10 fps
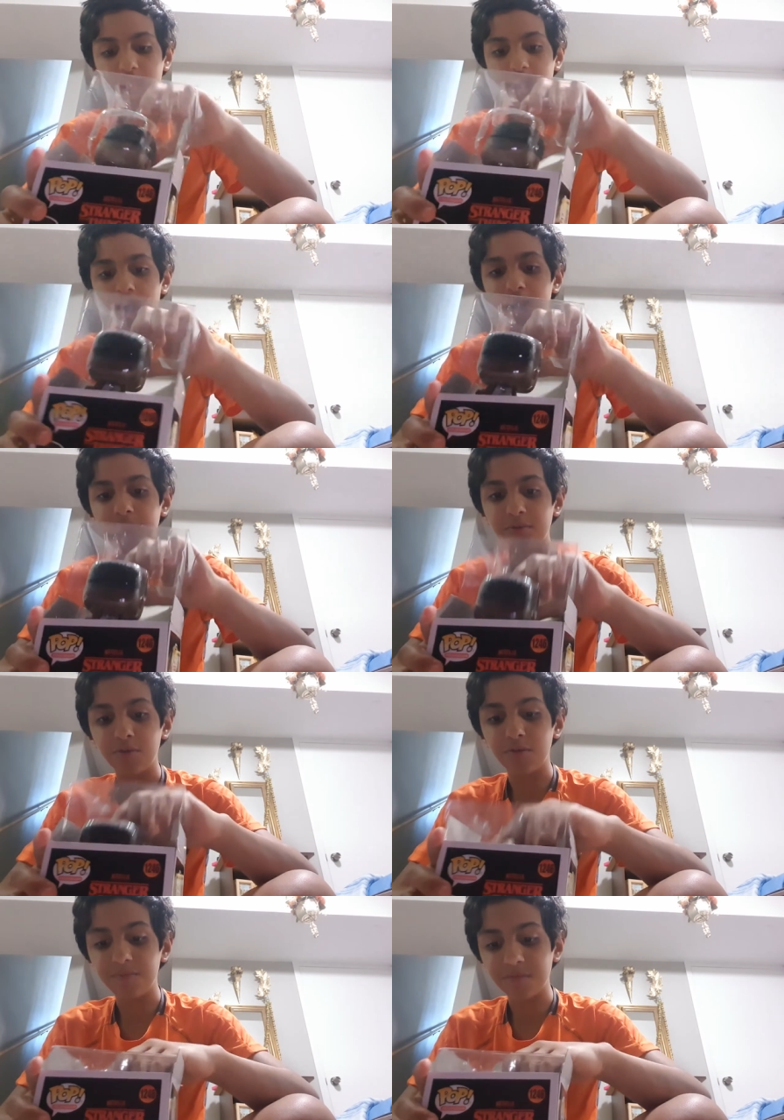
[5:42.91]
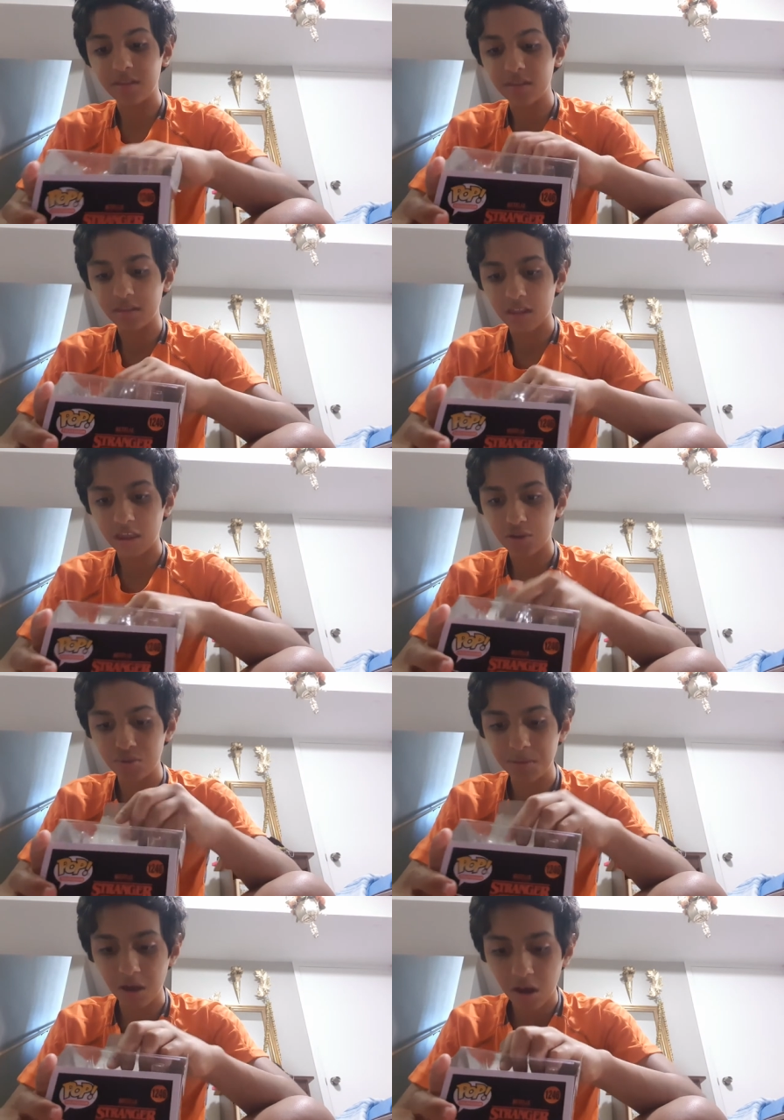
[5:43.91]
Like I am like to
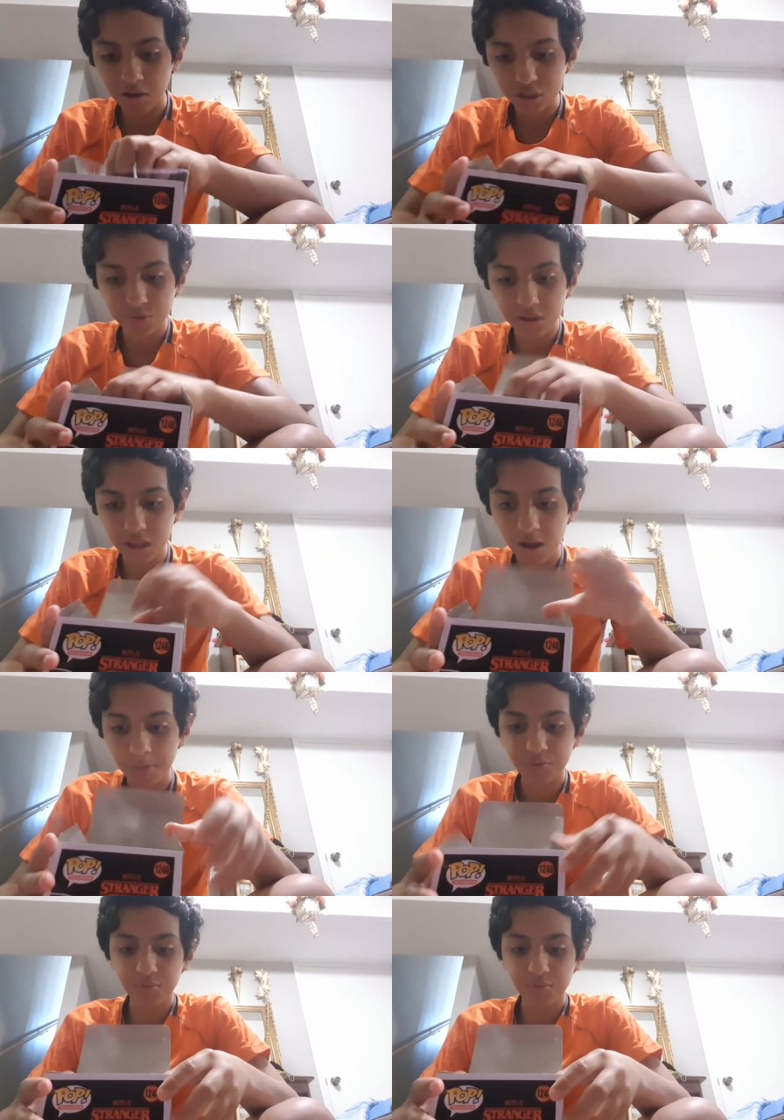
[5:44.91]
be honest right now, I'm,